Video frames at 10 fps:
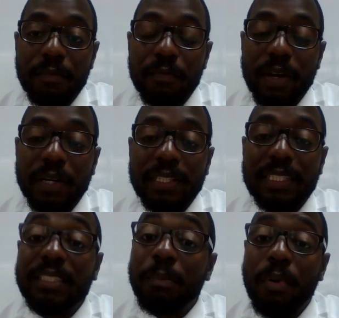very
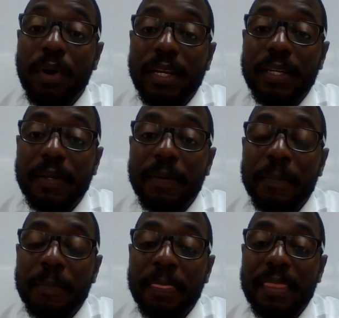disappointed
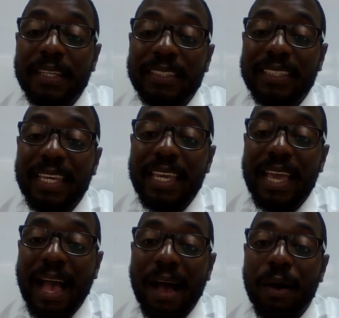to see
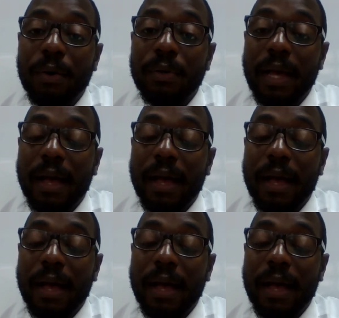how